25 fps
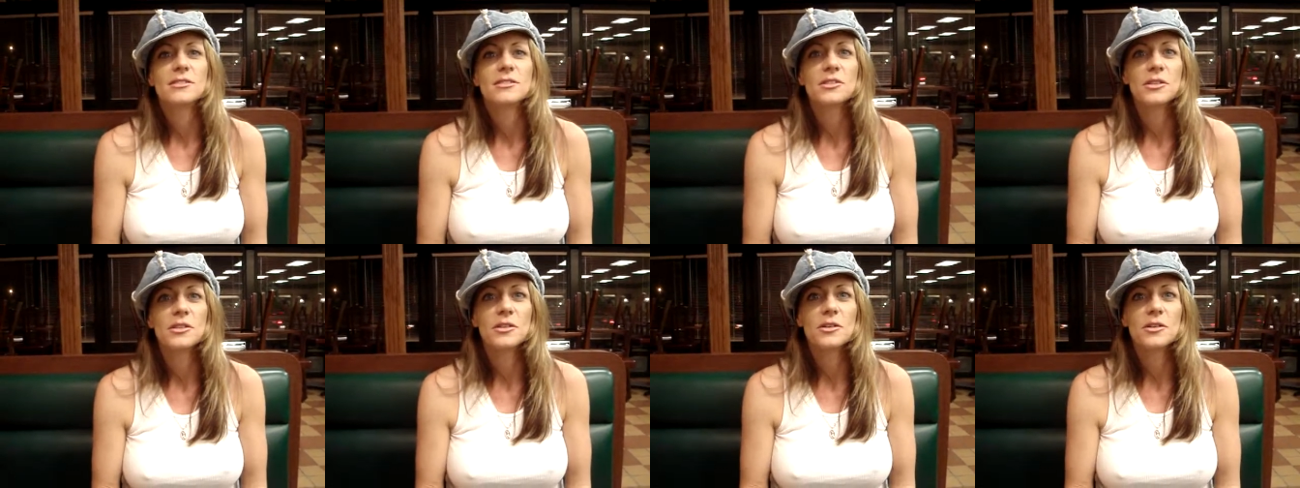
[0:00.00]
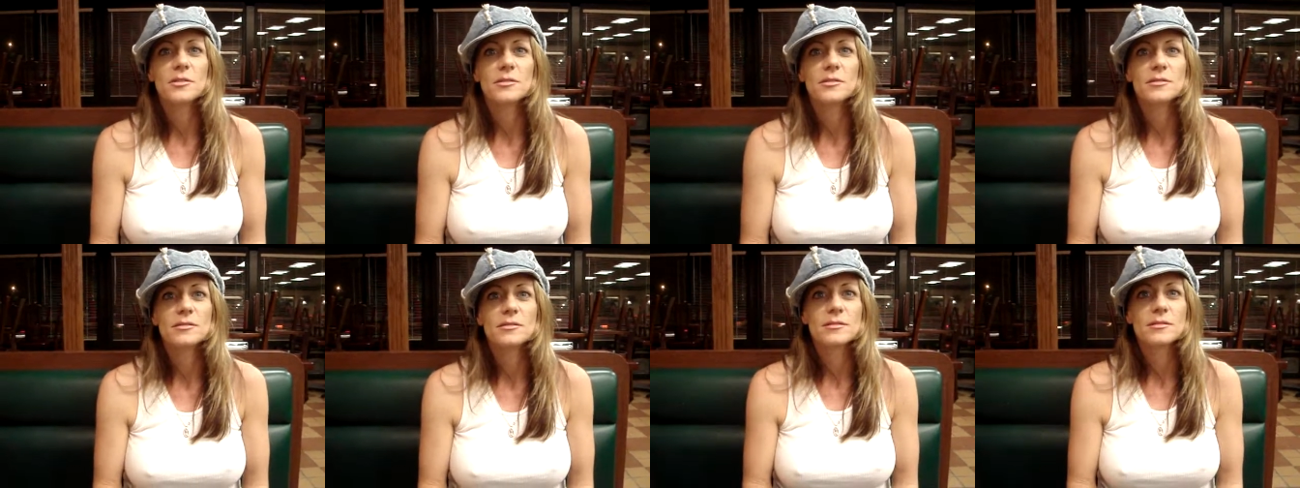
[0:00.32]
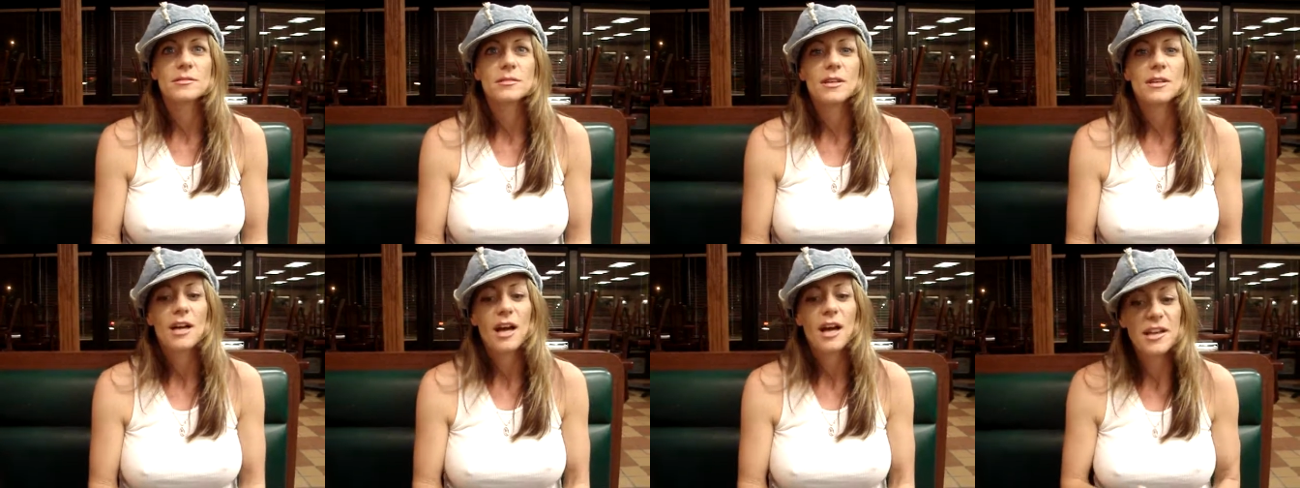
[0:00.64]
So,
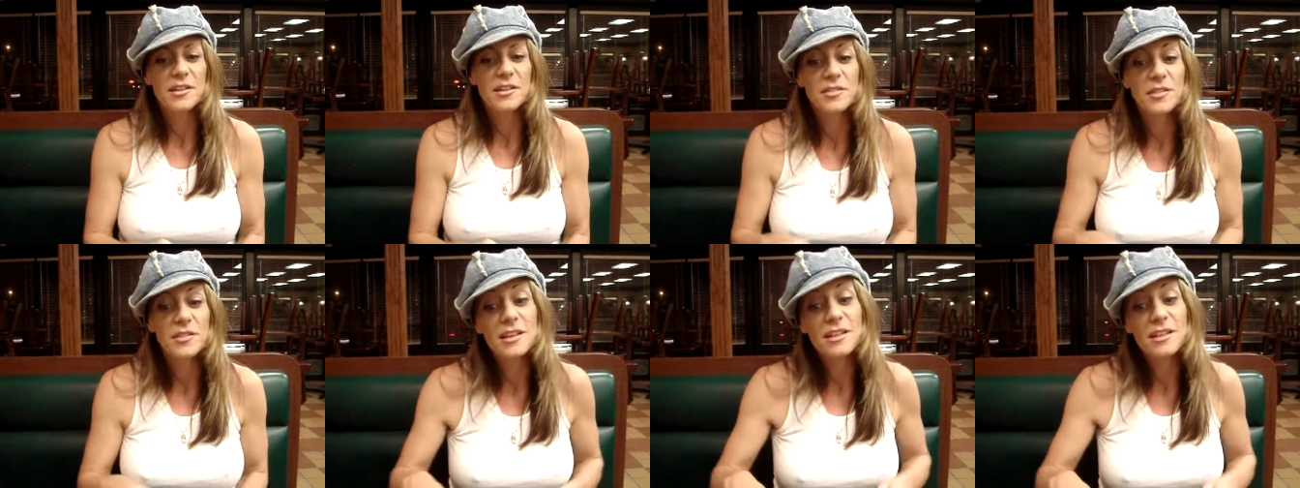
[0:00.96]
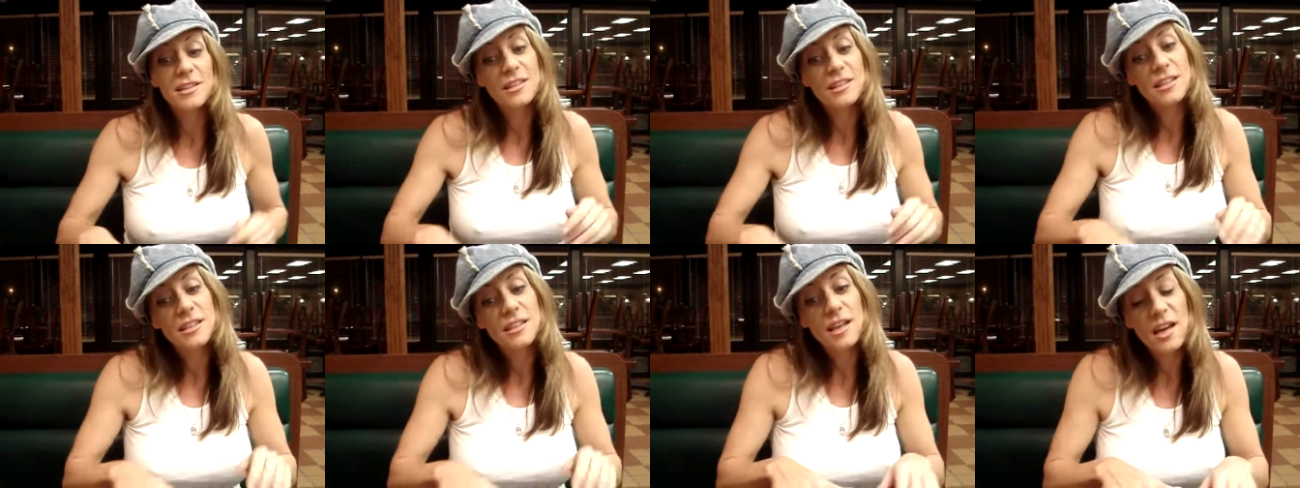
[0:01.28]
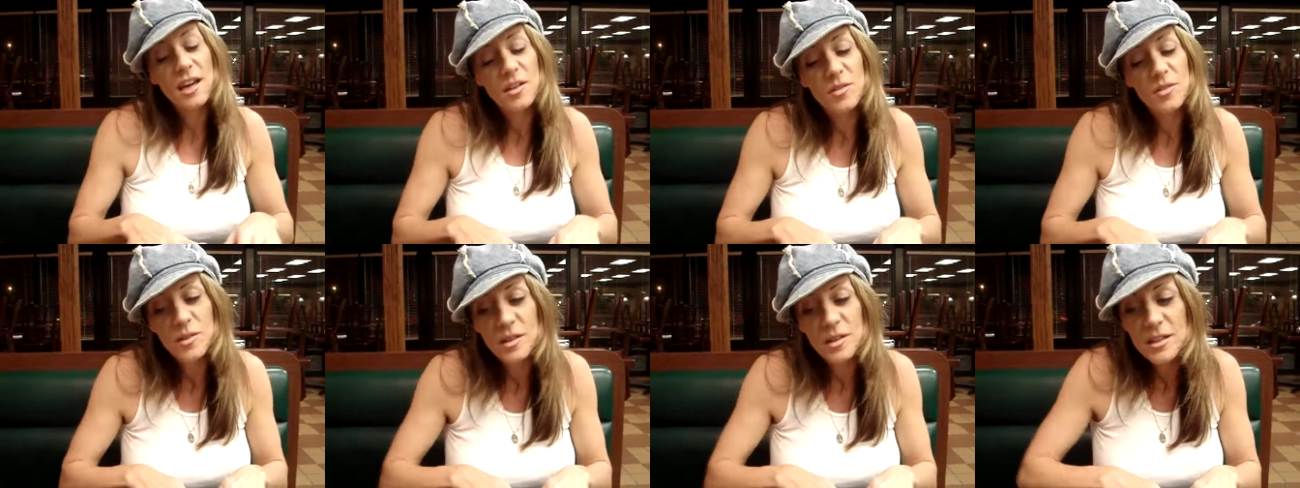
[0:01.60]
I think
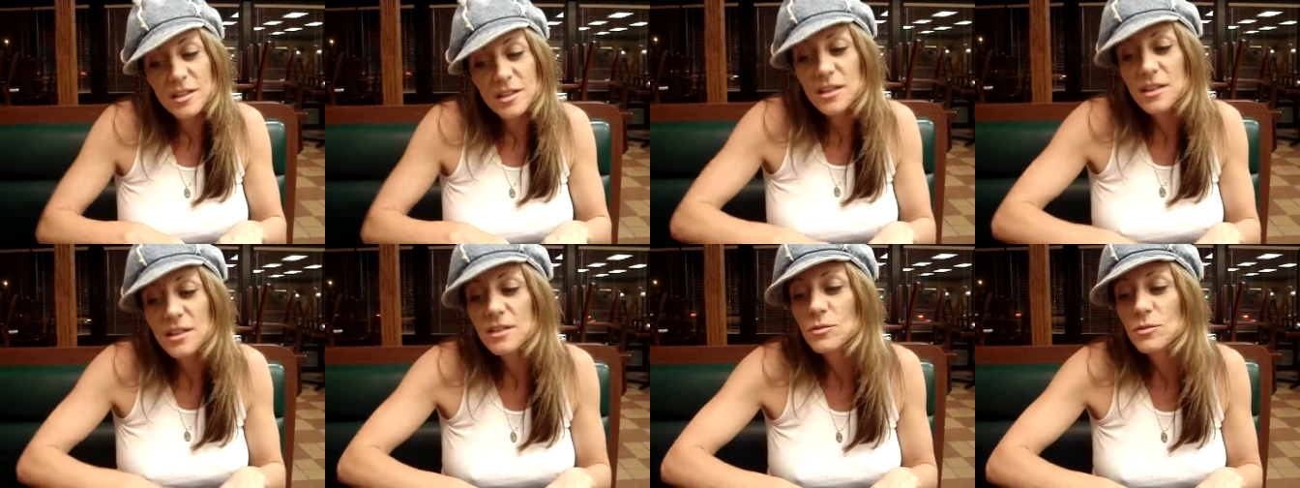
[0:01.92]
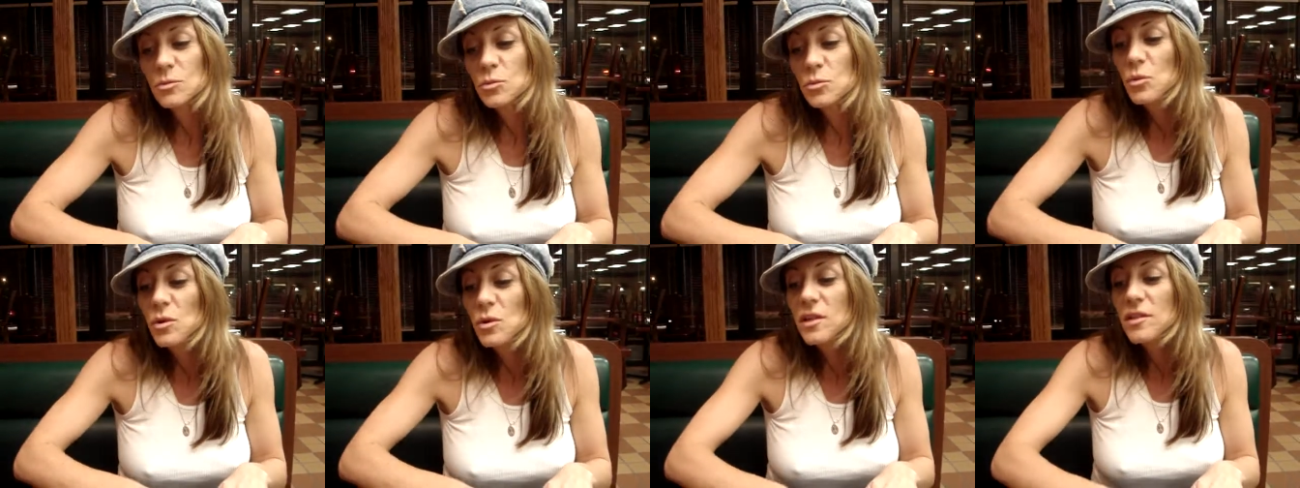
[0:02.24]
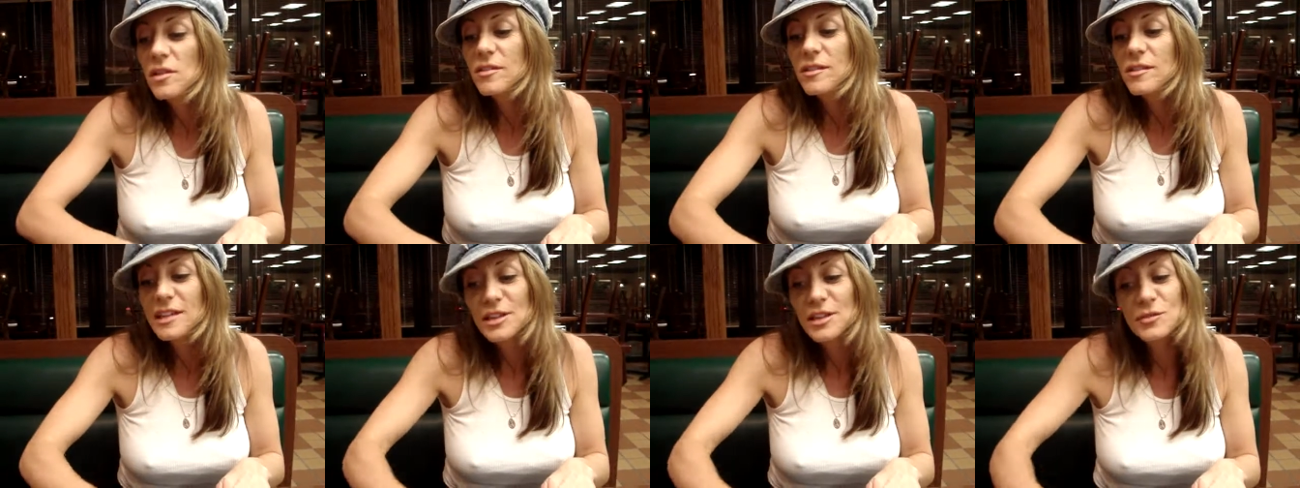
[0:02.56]
that with
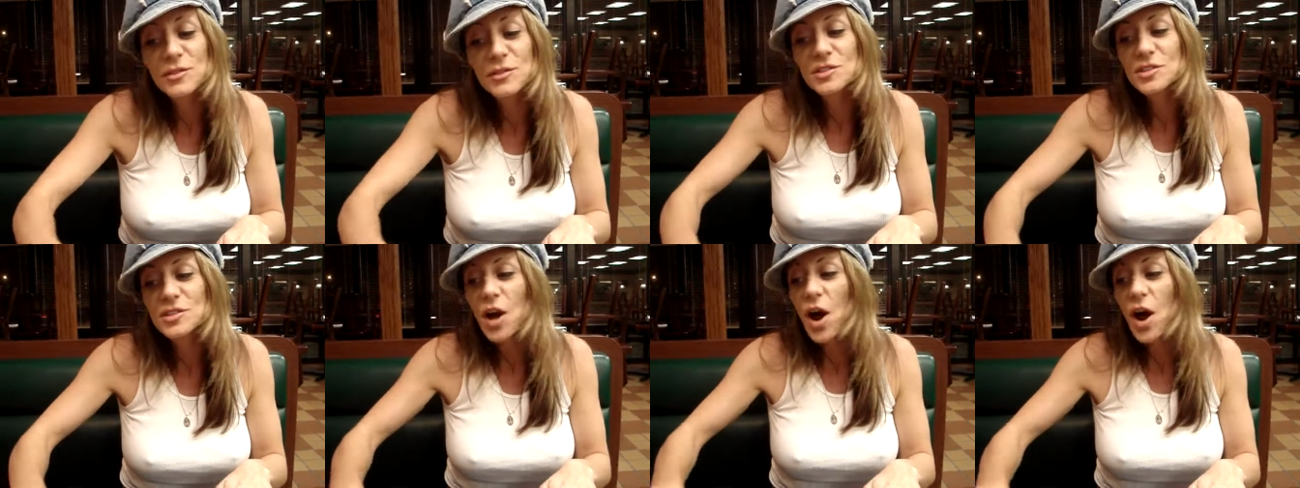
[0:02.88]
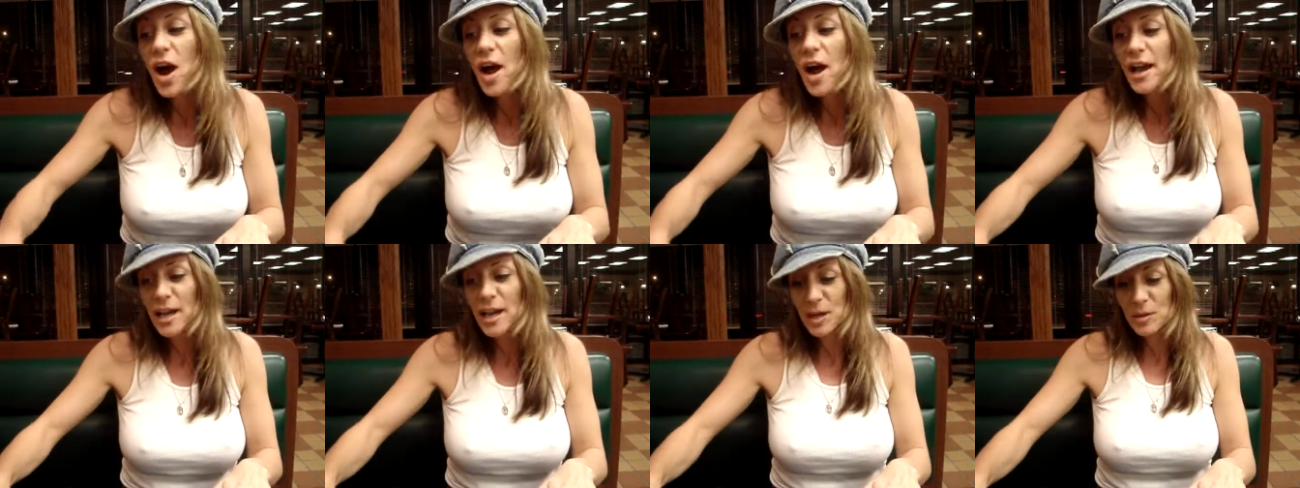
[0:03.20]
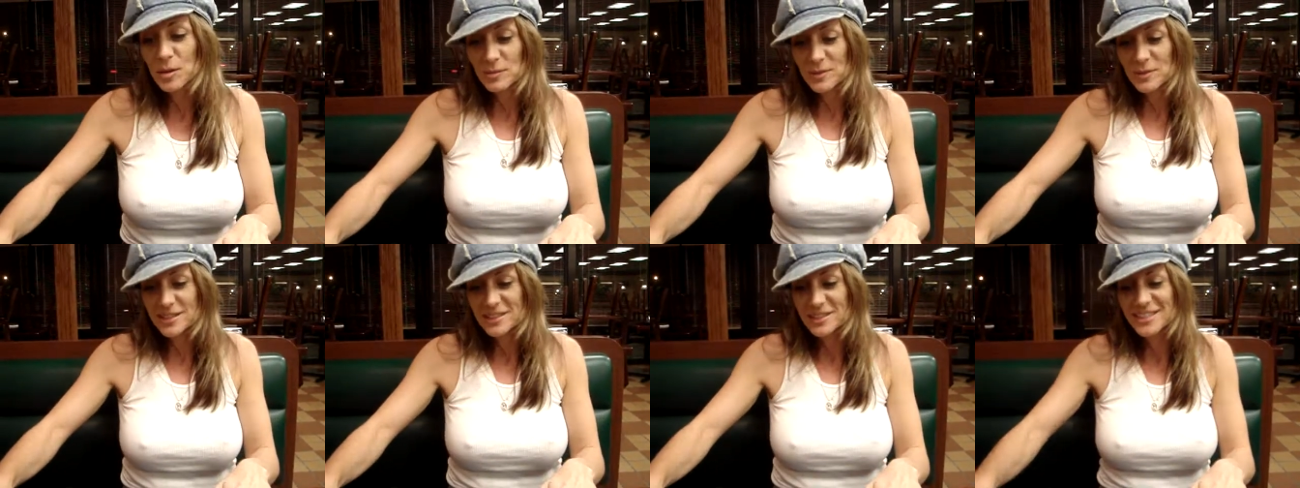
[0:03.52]
given
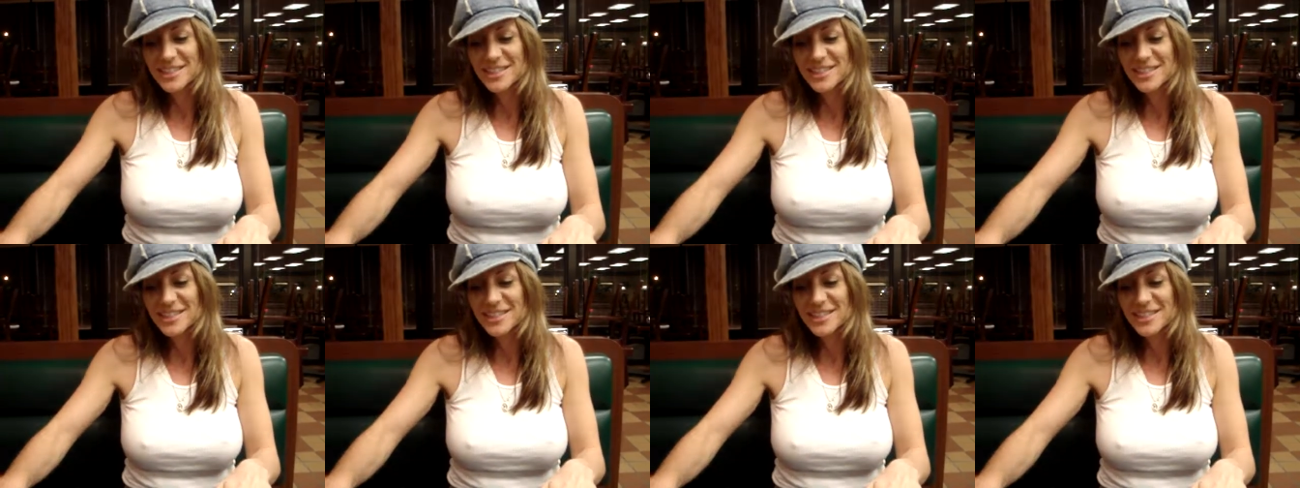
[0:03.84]
time,